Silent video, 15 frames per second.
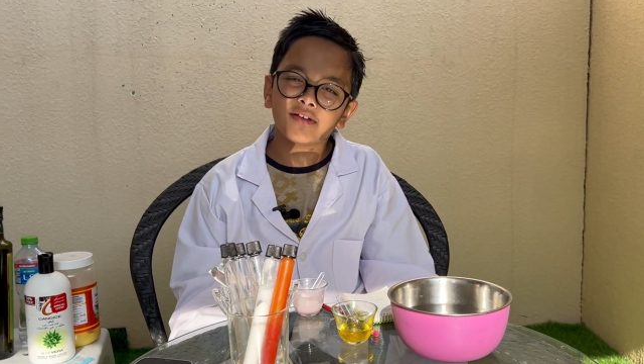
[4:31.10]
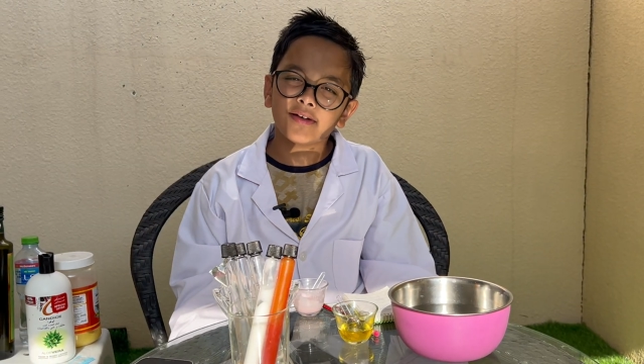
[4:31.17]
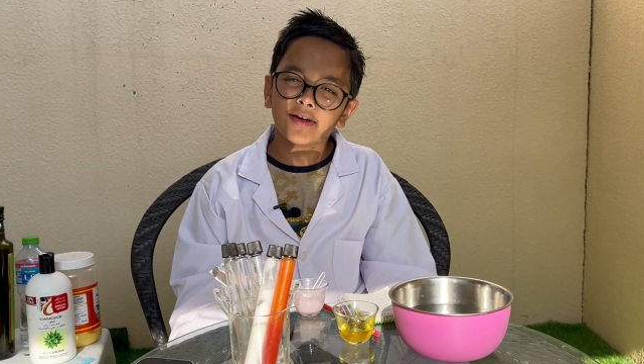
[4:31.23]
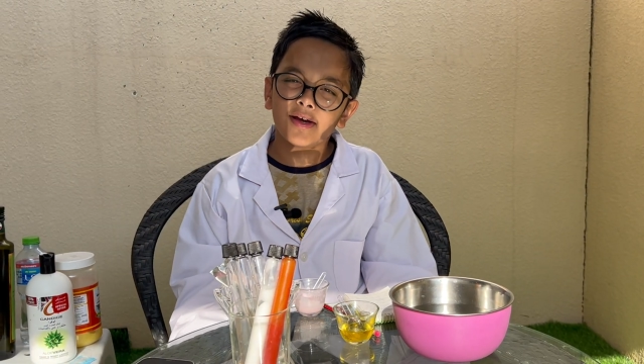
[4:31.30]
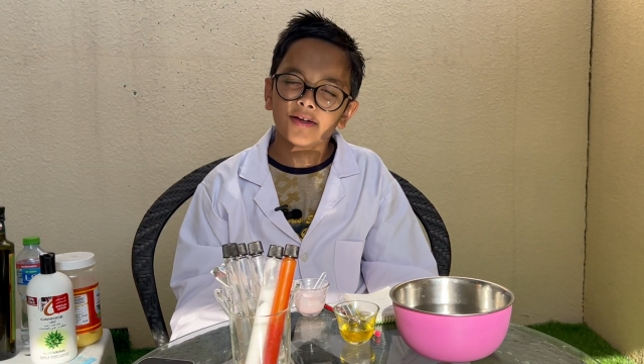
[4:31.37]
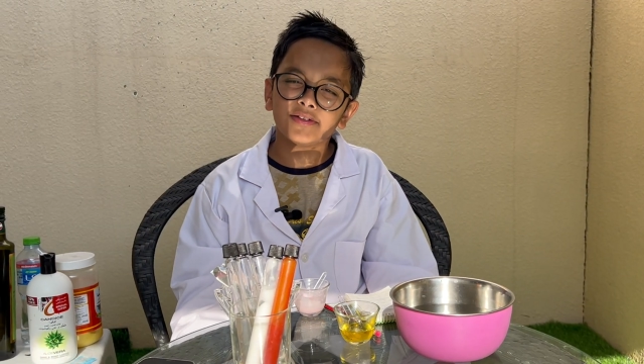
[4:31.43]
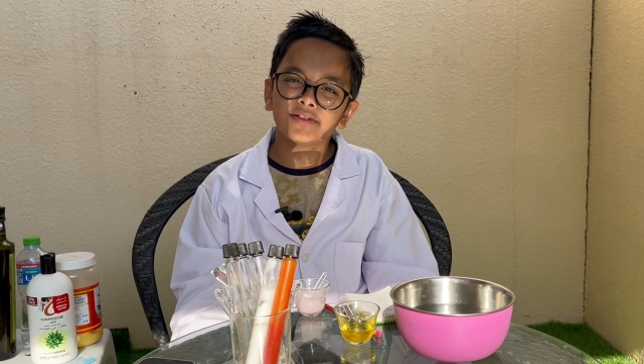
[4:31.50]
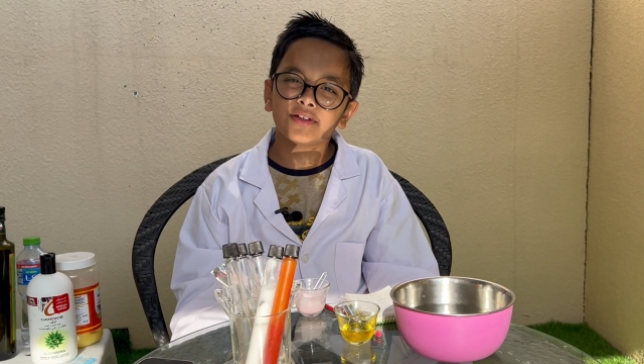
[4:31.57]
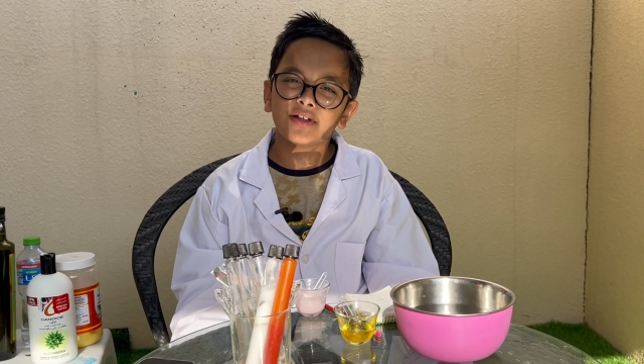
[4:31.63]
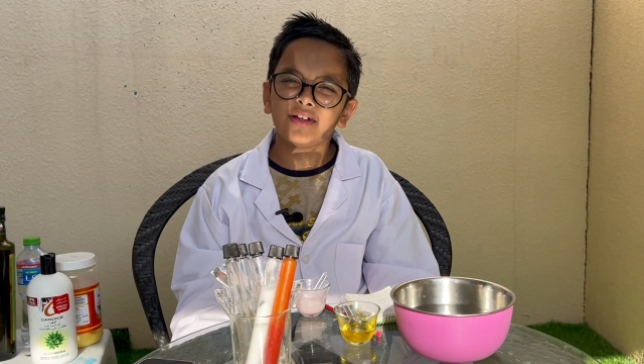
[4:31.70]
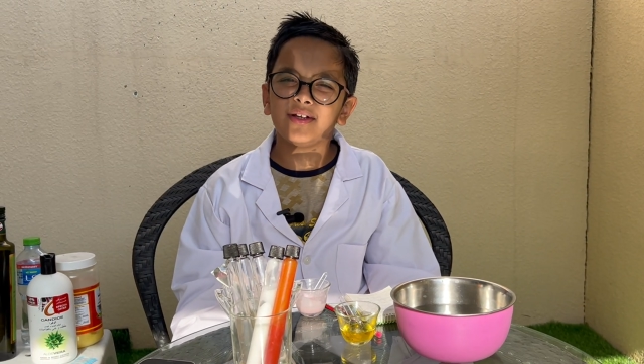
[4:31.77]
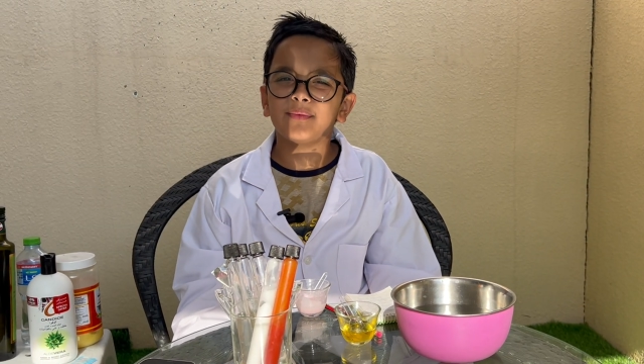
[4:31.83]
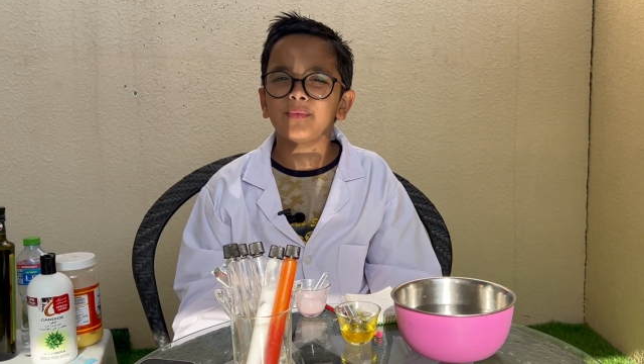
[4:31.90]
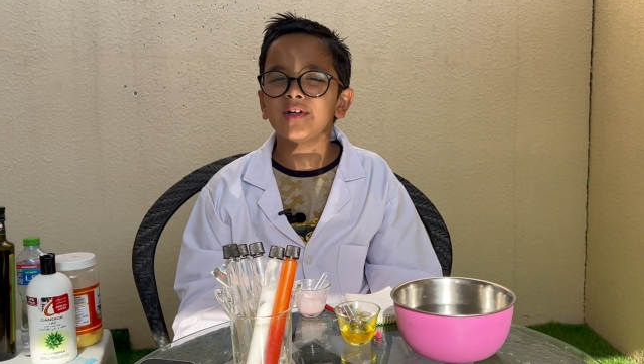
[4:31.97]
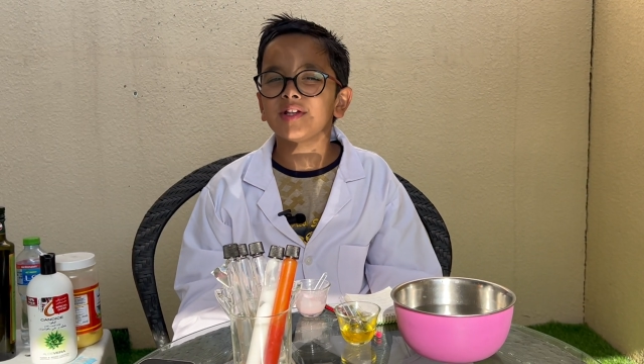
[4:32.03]
and ice
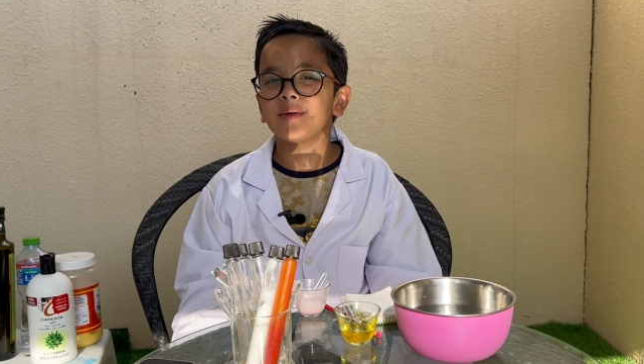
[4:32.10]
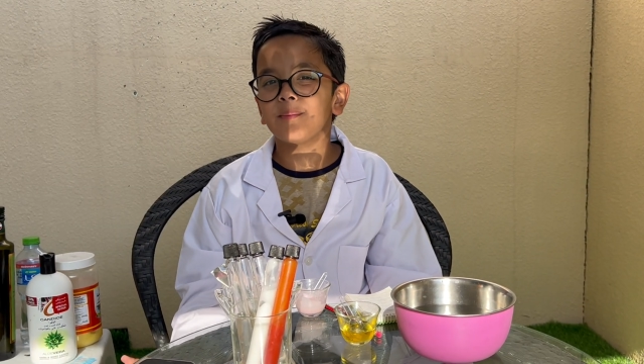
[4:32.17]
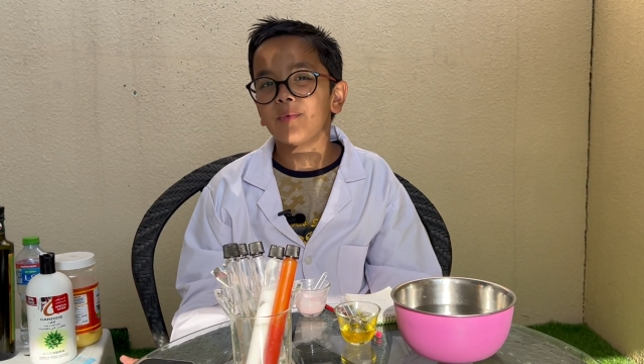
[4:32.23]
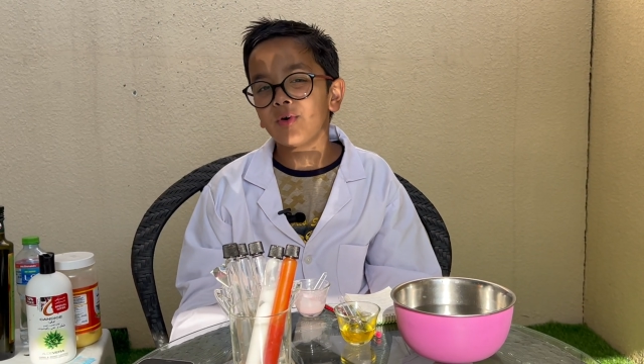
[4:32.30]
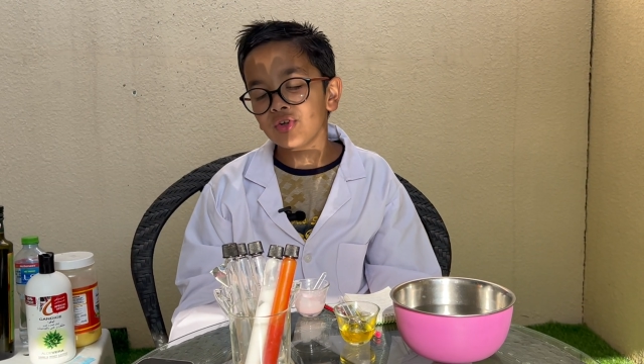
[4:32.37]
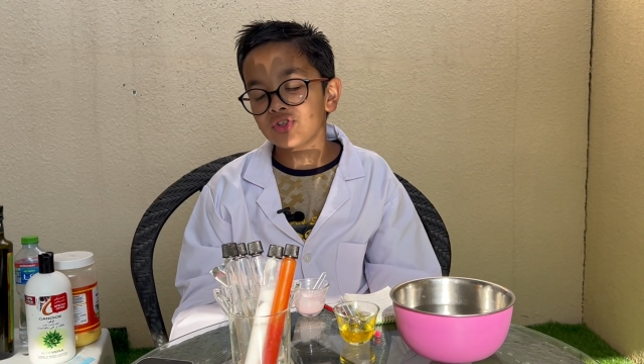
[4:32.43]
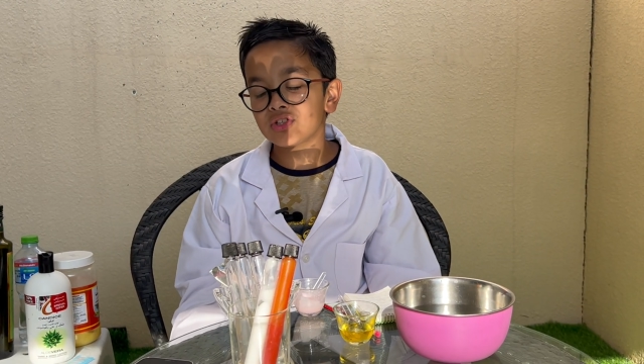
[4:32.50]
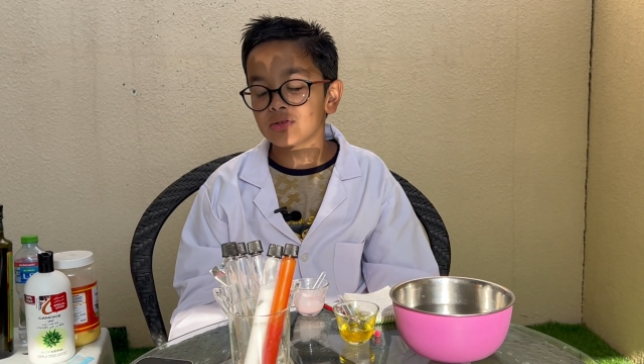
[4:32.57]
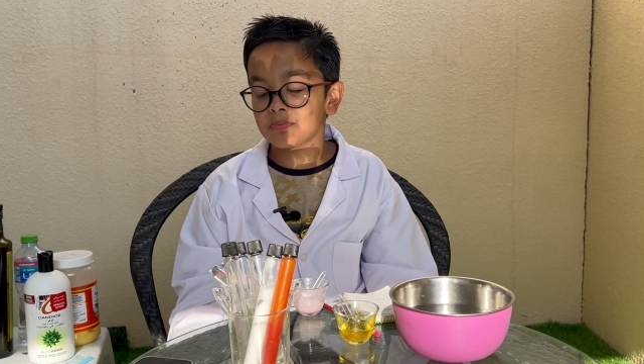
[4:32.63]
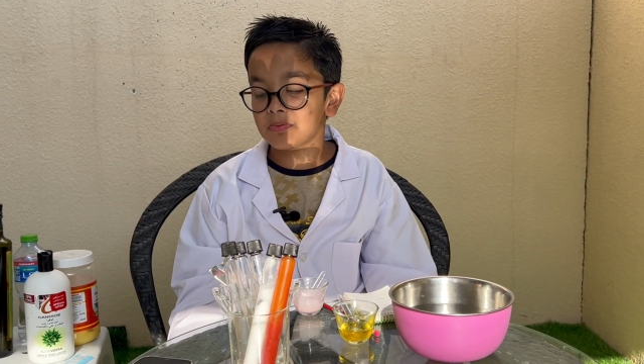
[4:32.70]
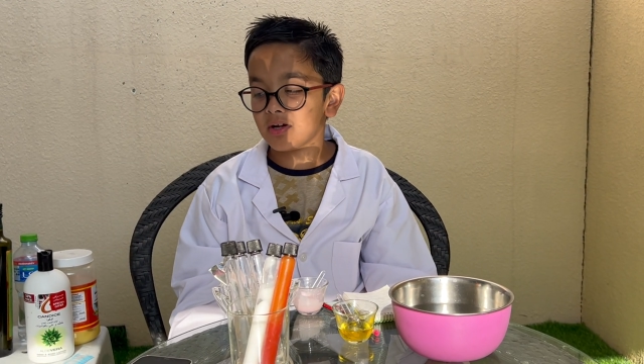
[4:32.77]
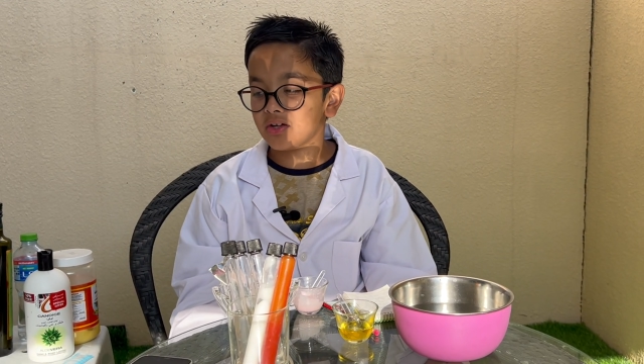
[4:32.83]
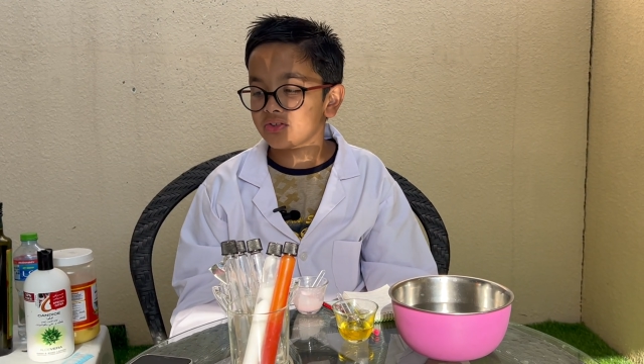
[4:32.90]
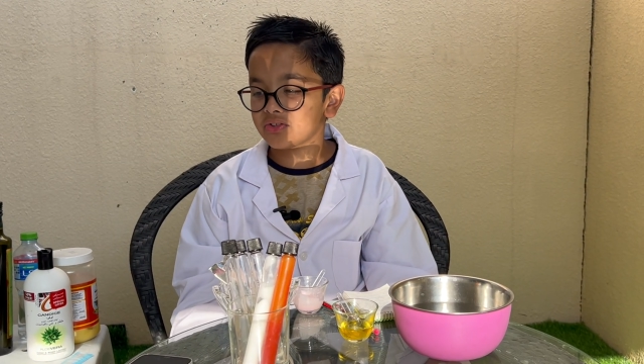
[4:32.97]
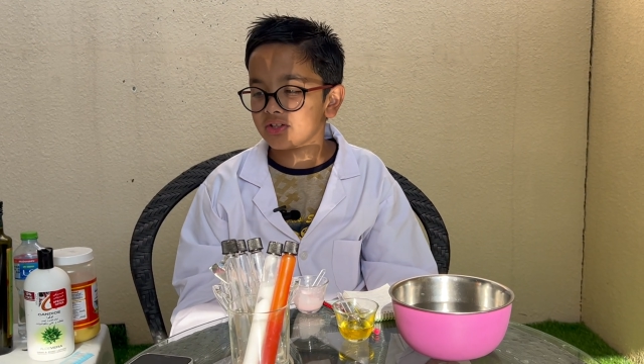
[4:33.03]
cream were the most
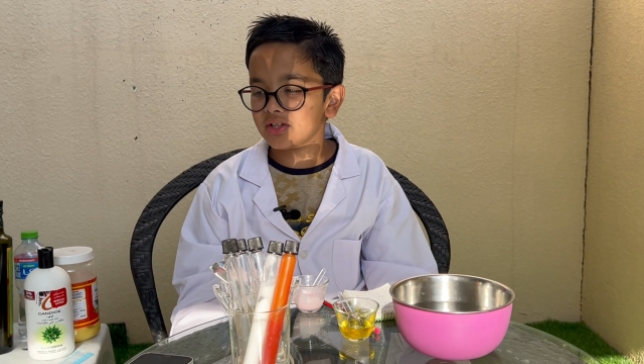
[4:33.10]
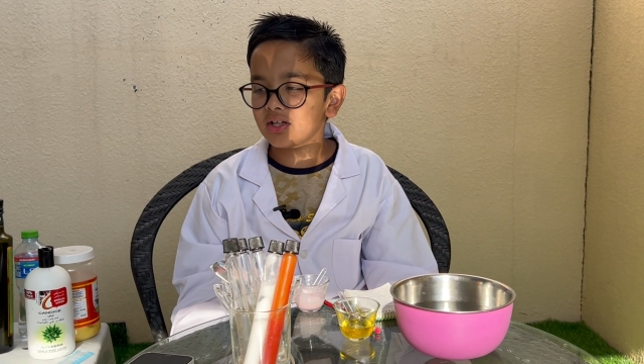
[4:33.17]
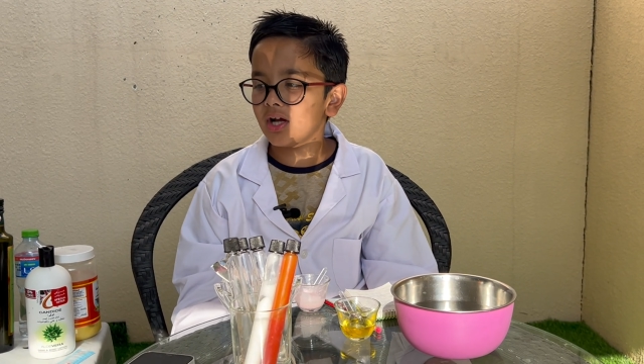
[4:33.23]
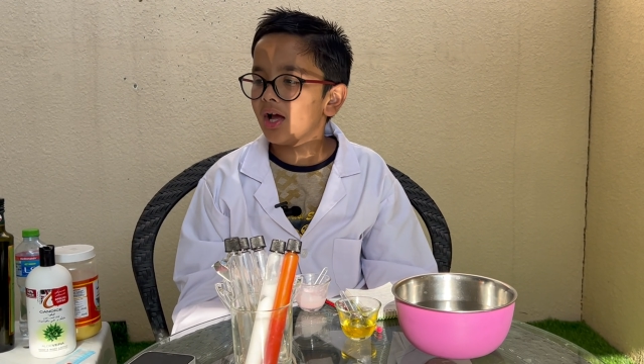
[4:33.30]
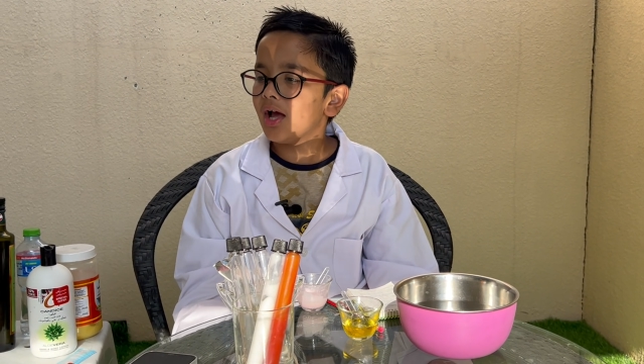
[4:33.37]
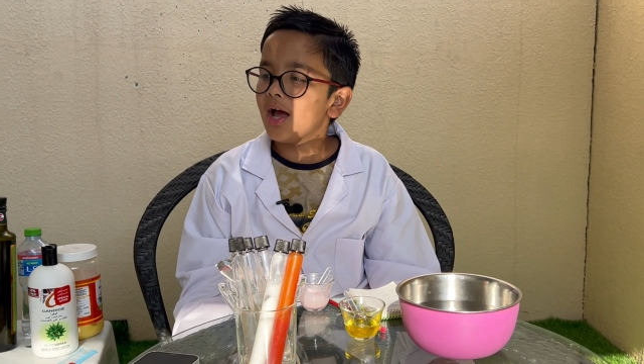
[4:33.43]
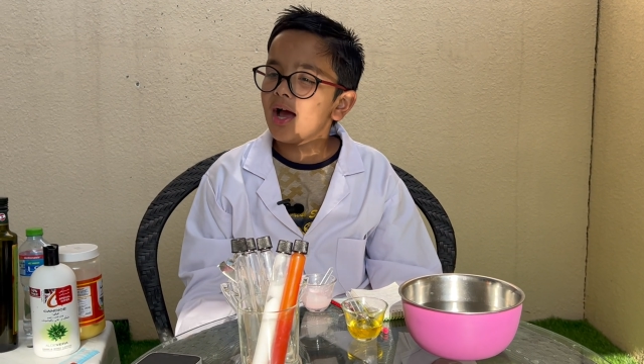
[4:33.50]
surprising,